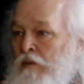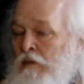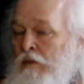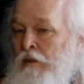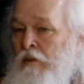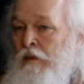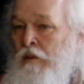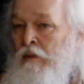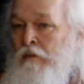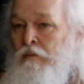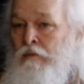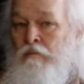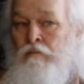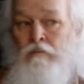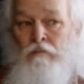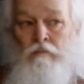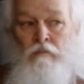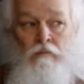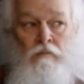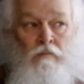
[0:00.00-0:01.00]
You know,
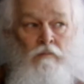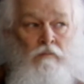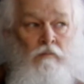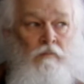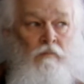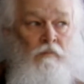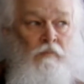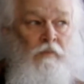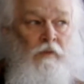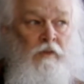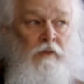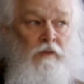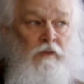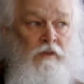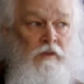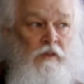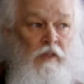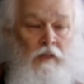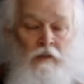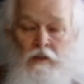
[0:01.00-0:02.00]
this
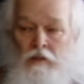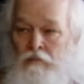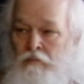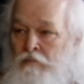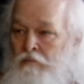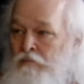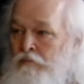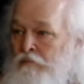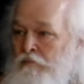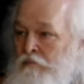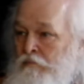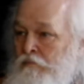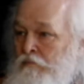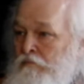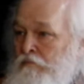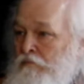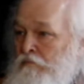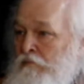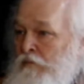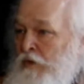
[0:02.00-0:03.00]
is not going to
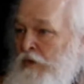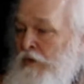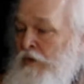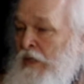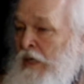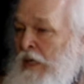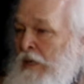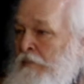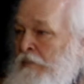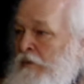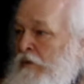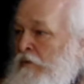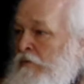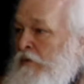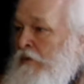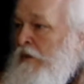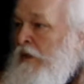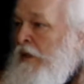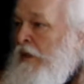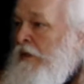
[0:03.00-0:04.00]
just happen
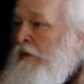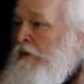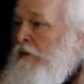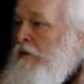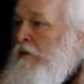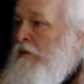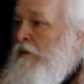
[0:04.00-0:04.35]
overnight.